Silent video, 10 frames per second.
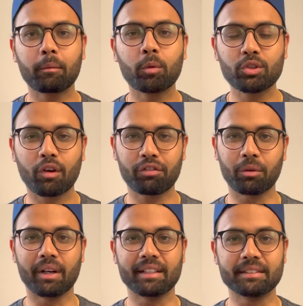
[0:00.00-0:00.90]
most of you
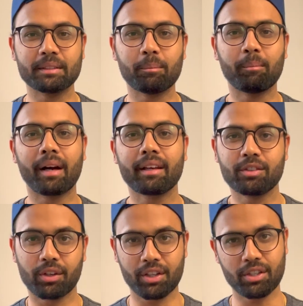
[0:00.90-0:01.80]
guys, my
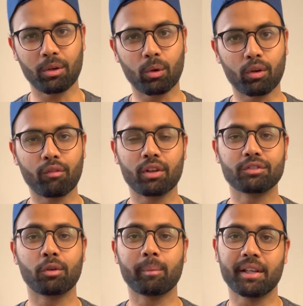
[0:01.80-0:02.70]
education loan was
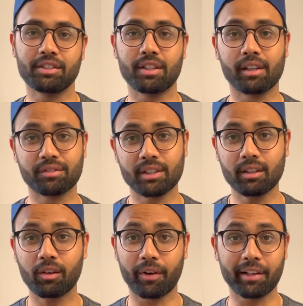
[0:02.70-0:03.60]
from HDFC
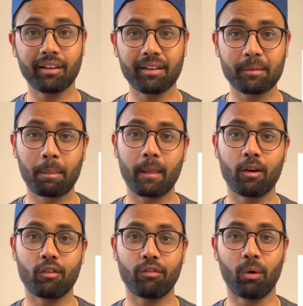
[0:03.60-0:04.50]
Credila
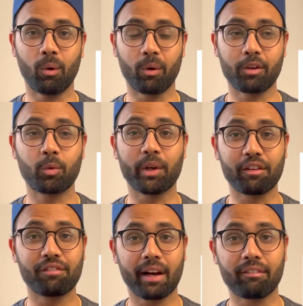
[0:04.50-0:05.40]
for
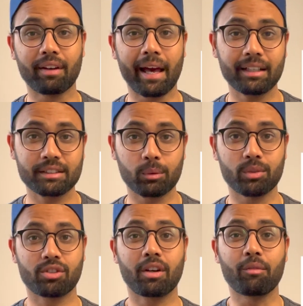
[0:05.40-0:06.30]
25 lakhs,
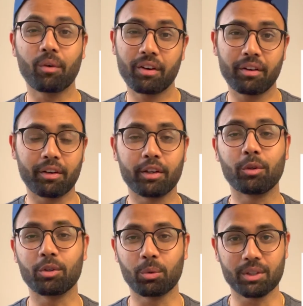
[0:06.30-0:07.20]
which converted into
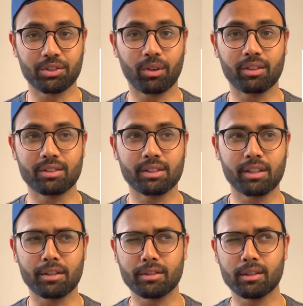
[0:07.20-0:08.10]
US dollars
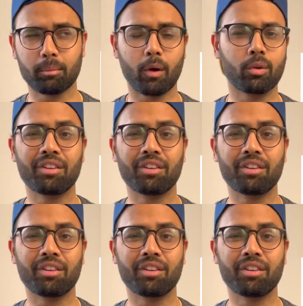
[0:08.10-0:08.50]
is about